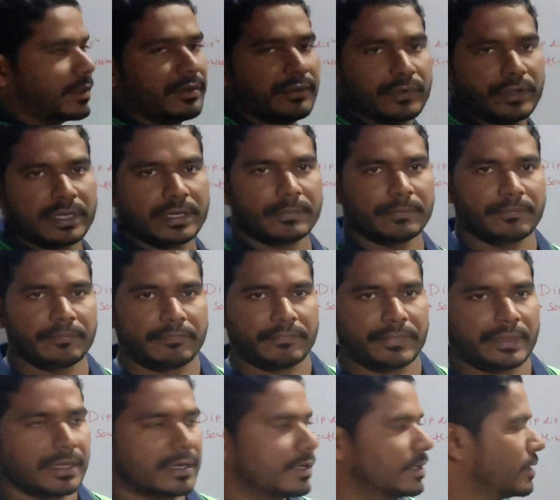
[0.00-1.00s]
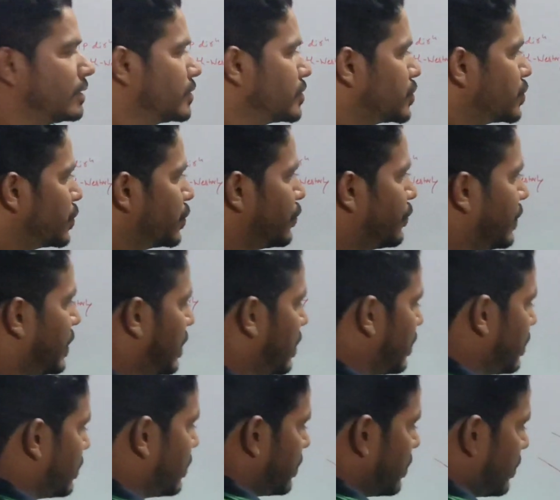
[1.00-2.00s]
Okay, so we
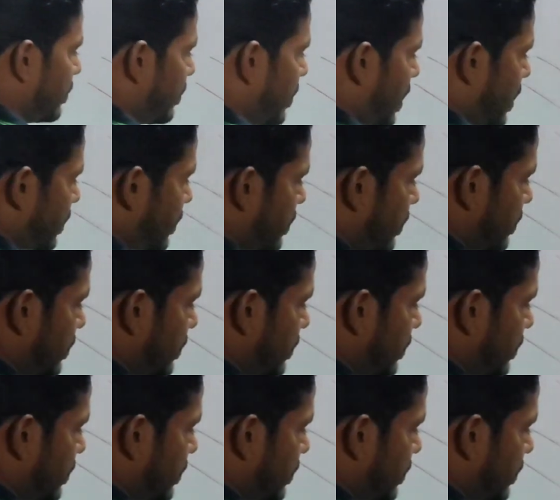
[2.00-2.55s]
can mark